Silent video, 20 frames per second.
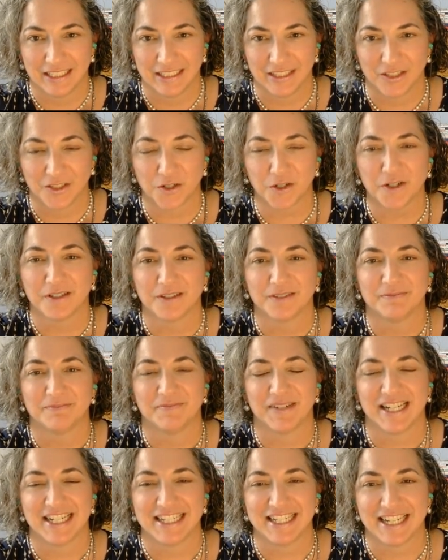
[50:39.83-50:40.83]
Sure.
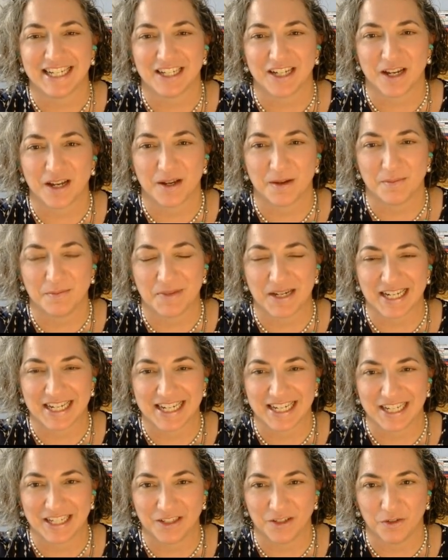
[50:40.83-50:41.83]
My day job,
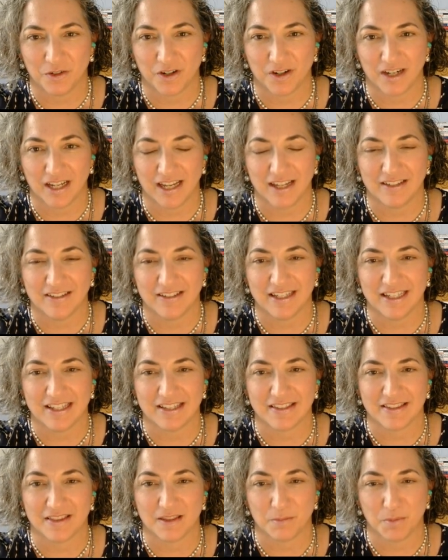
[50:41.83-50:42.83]
my URL
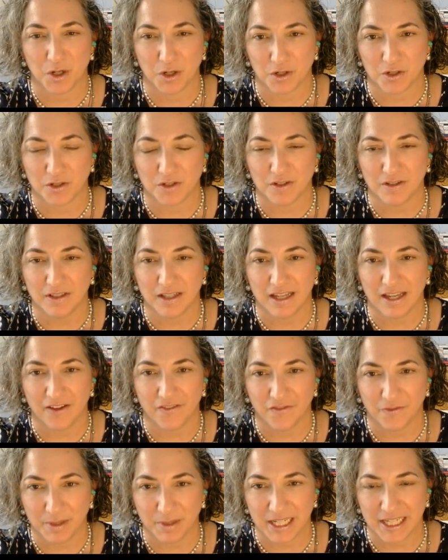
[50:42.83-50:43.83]
is
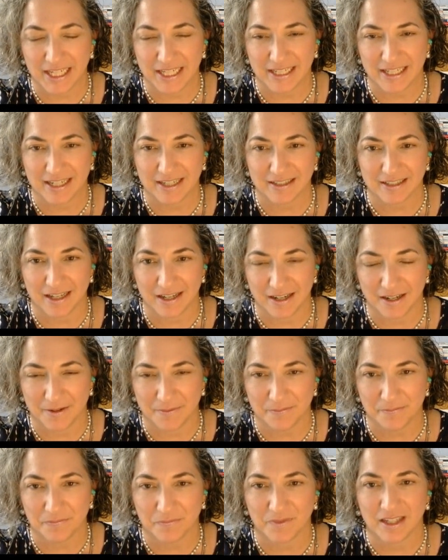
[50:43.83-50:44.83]

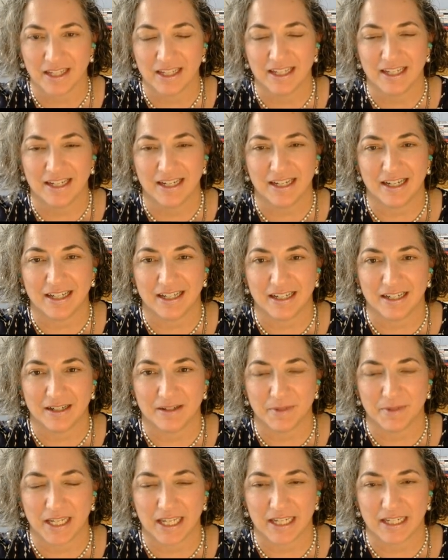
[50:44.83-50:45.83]
thepearlfp.com.
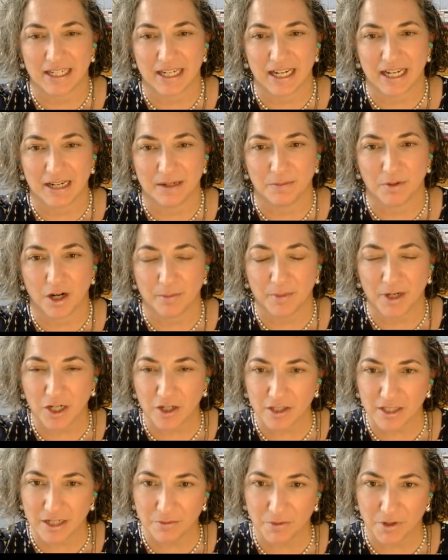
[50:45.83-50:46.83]
And I
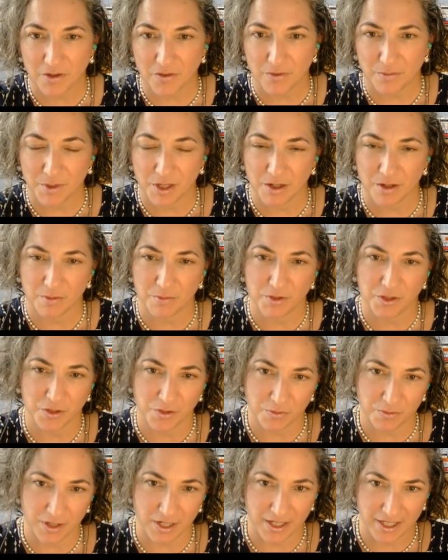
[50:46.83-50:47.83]
primarily work from home, which
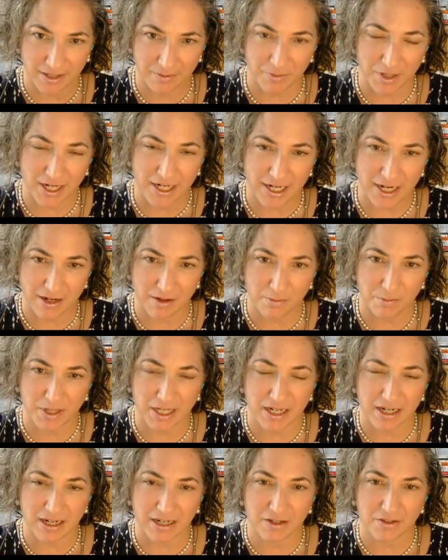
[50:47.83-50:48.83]
is where I am right now,
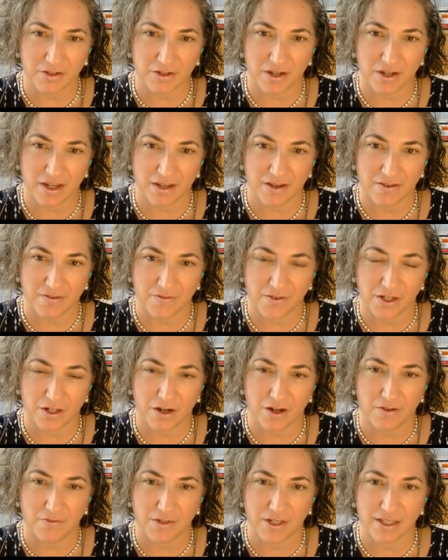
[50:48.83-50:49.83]
but I also have an
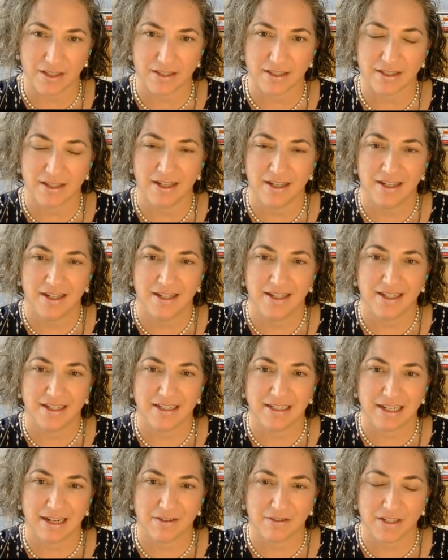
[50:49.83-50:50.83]
office
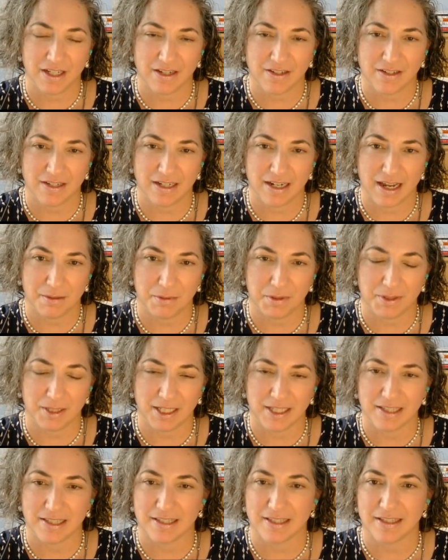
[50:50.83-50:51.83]
in downtown
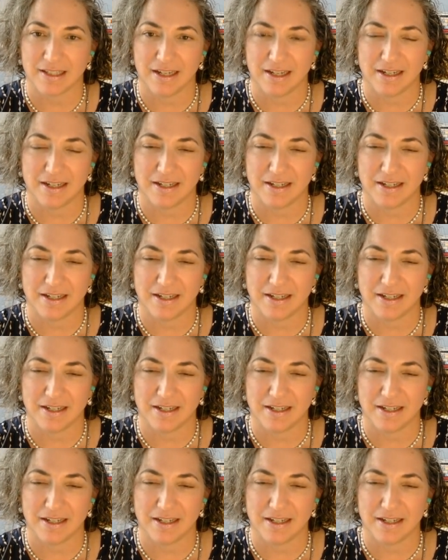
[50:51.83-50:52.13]
Annapolis.